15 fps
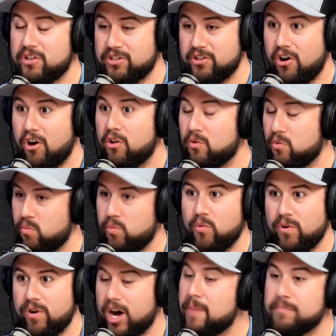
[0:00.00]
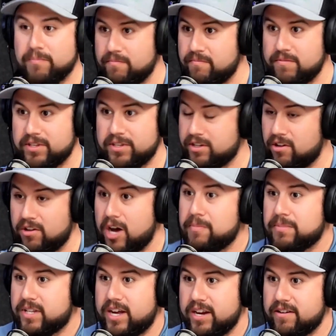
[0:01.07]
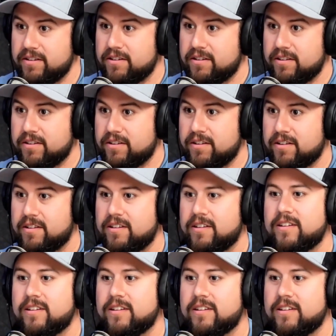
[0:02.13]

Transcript: it's all it's all upside. Right.